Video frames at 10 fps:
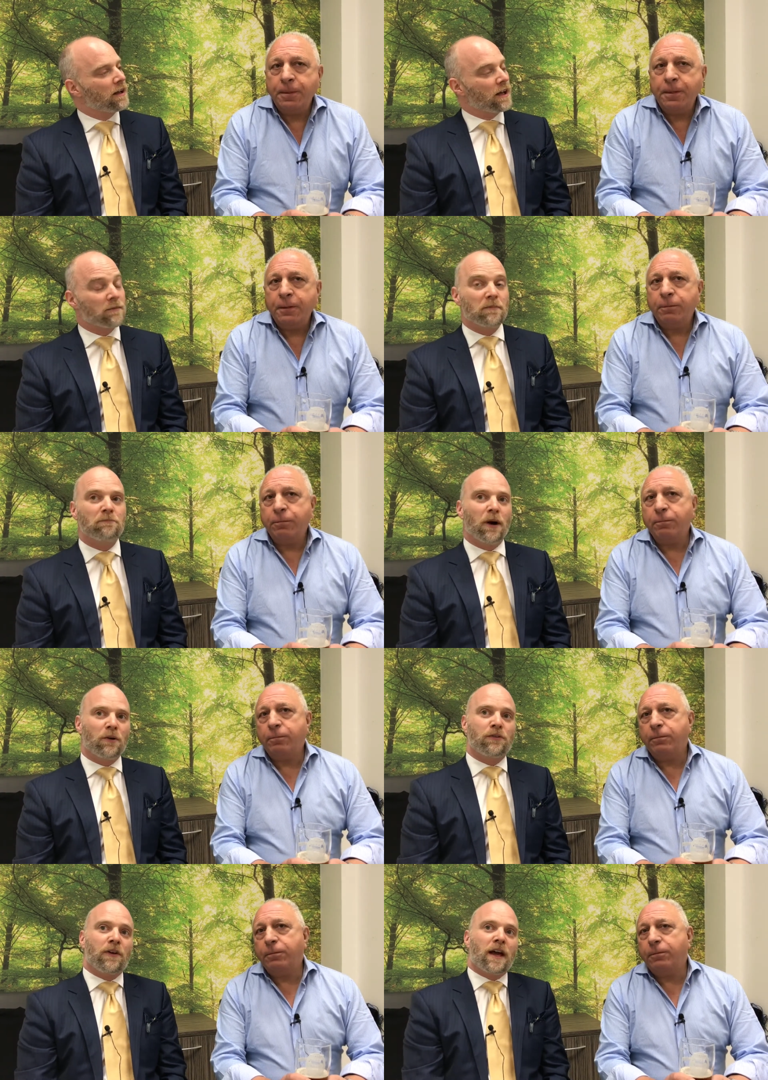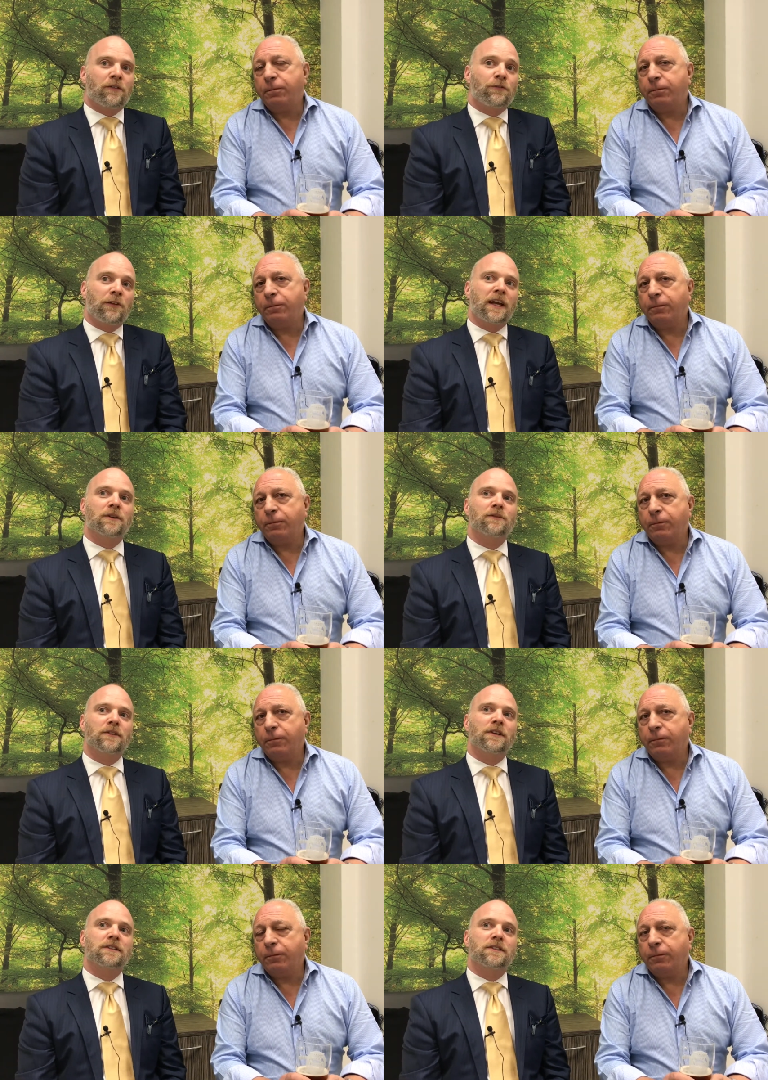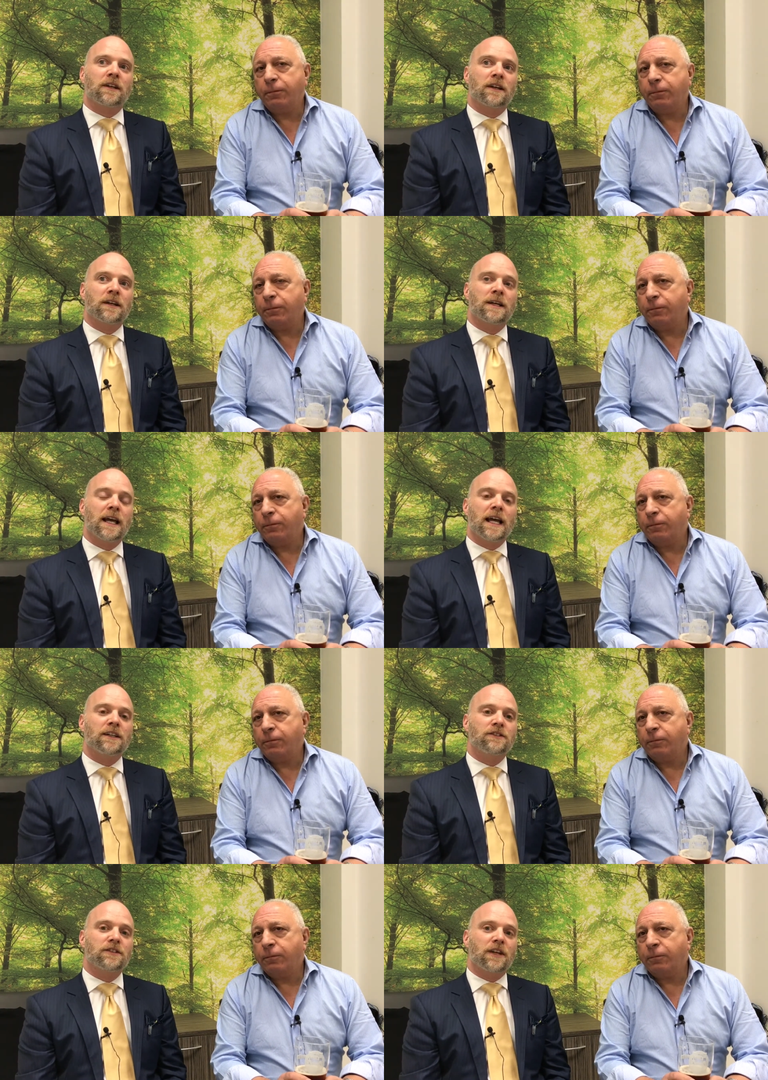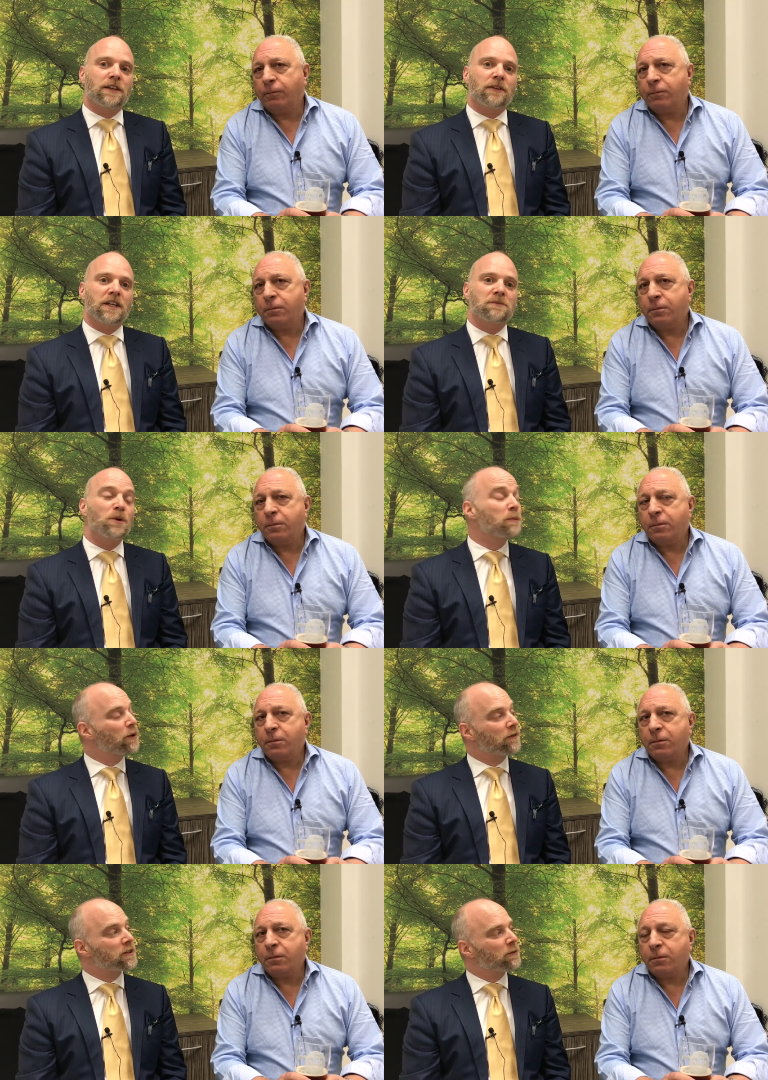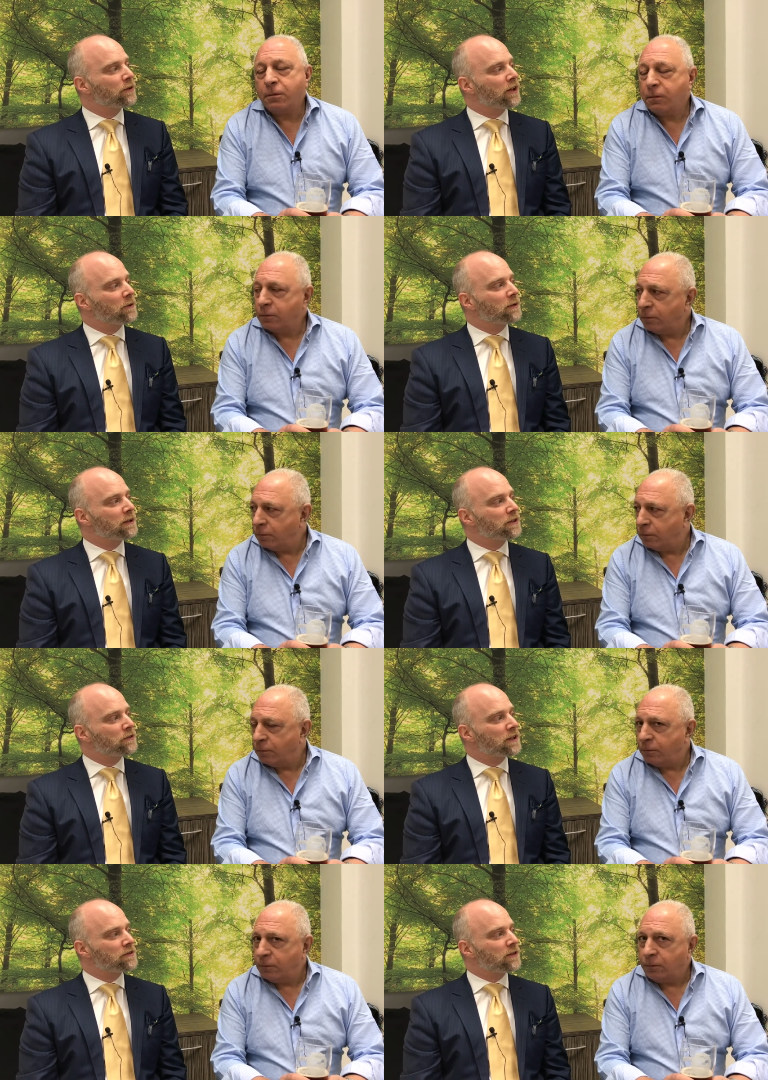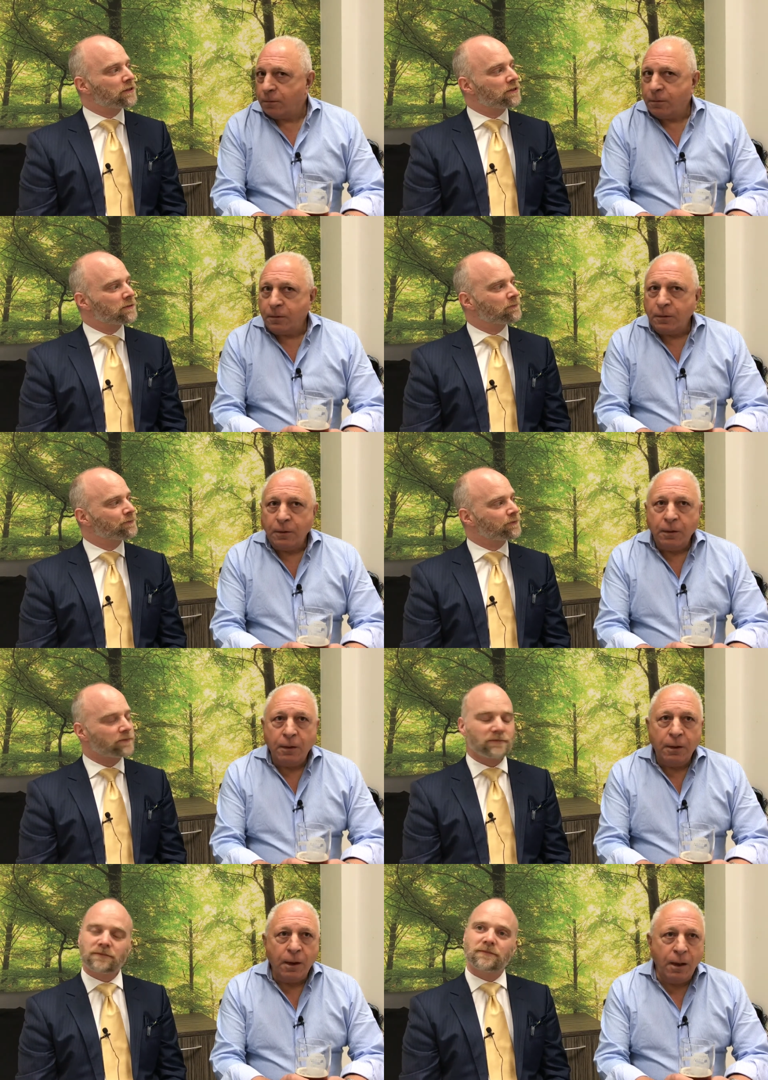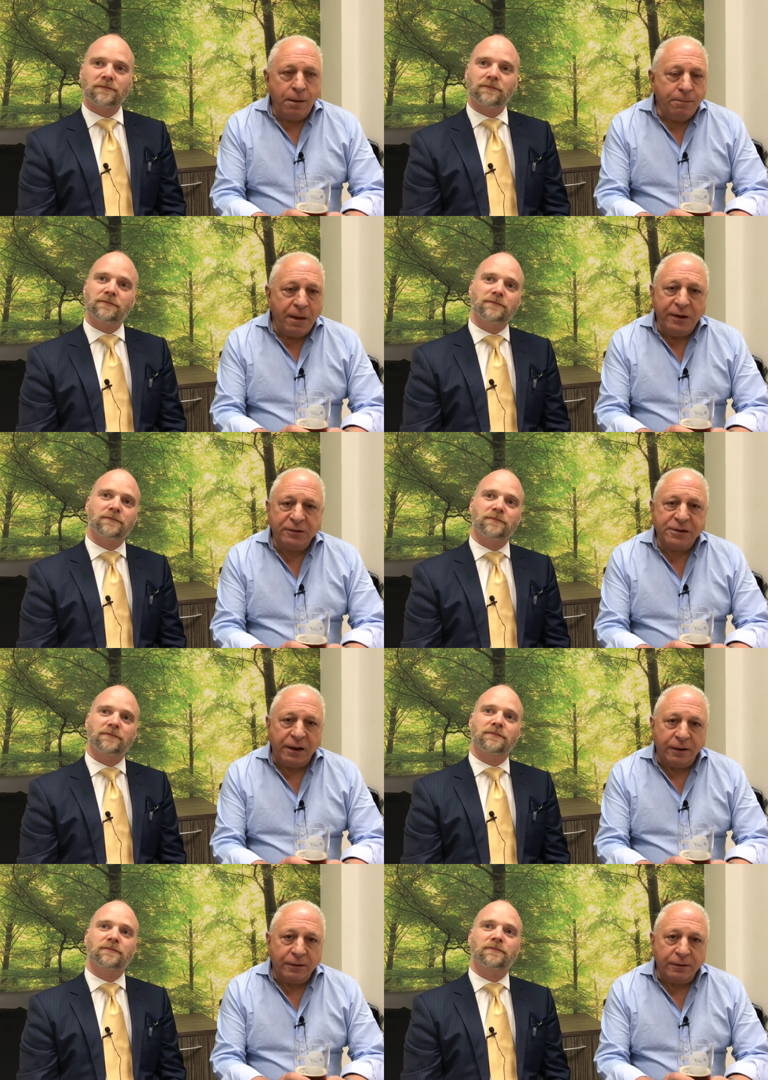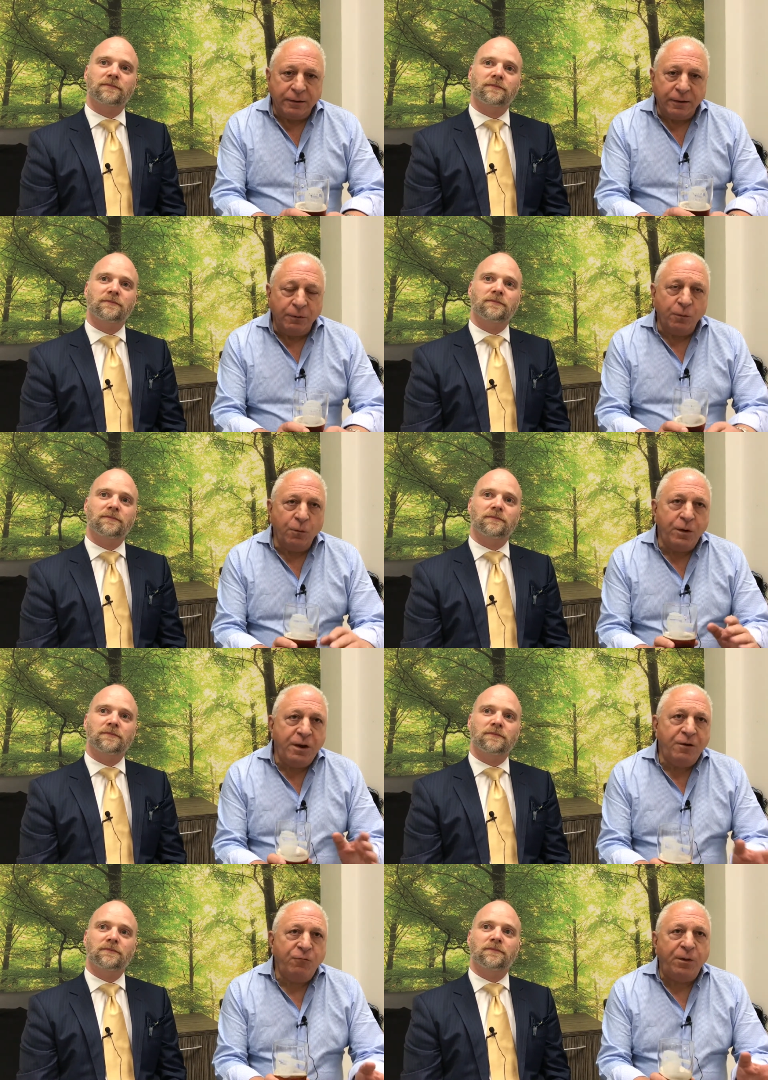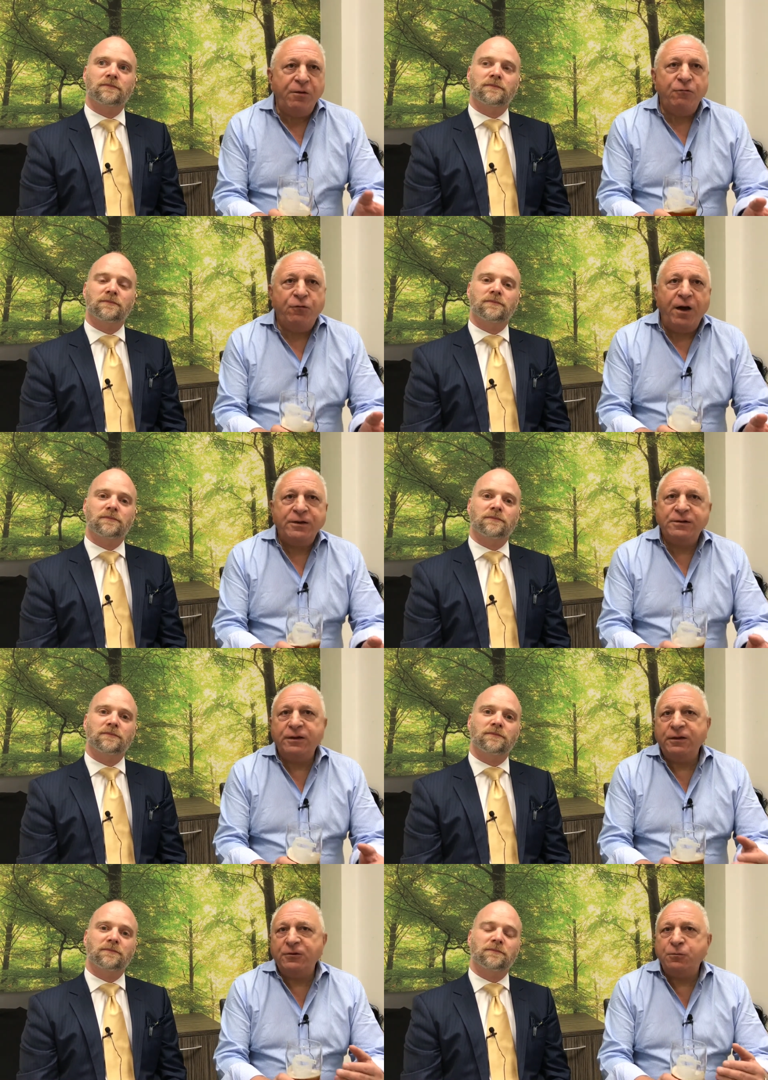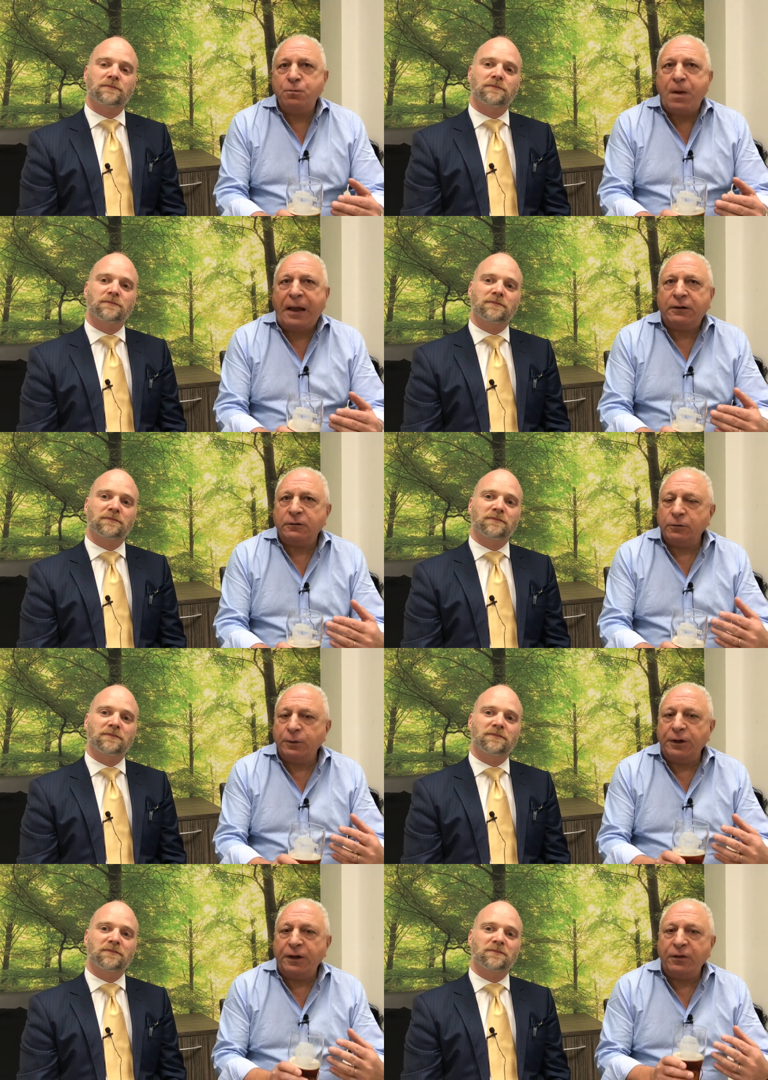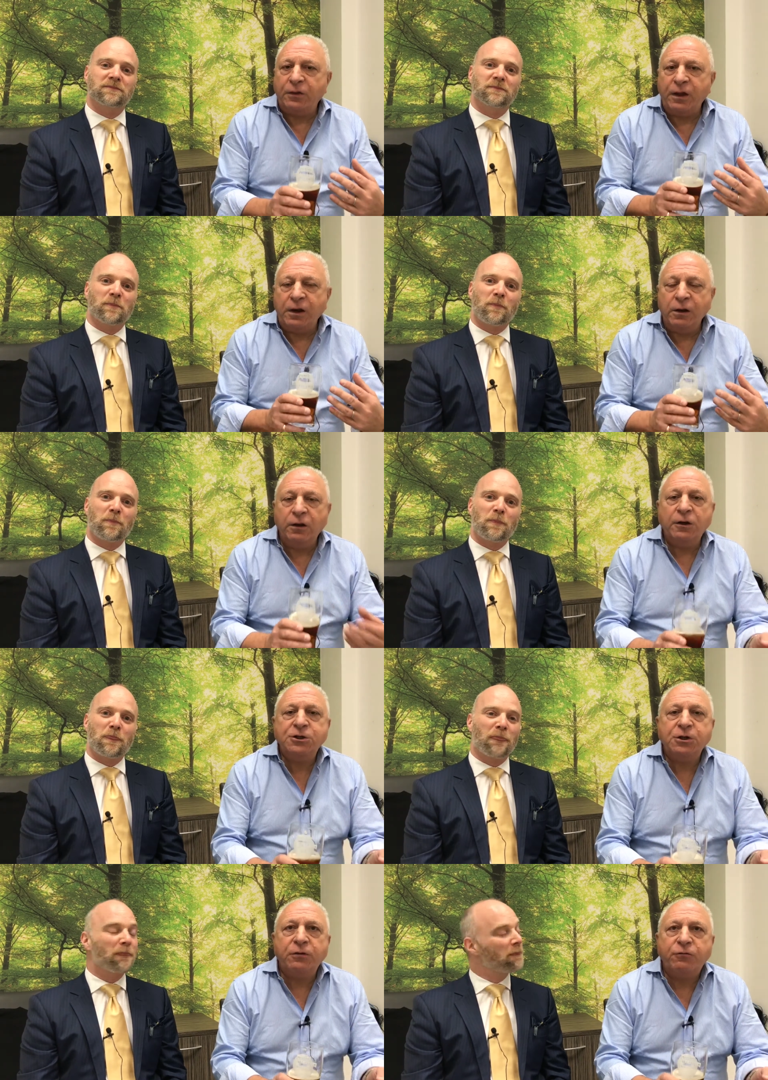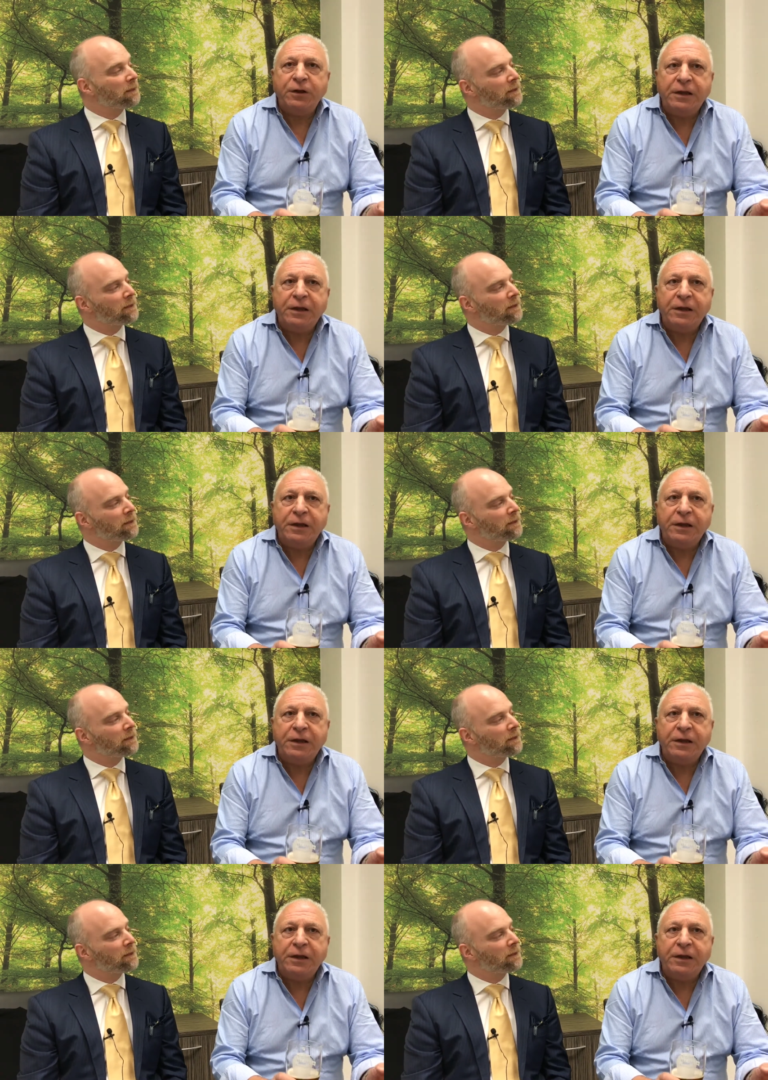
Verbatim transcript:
Speaker 1: Um, both have found that uh, energy saving is more profitable than opening new restaurants.
Speaker 2: Amazing. And we've been fighting this battle with inertia for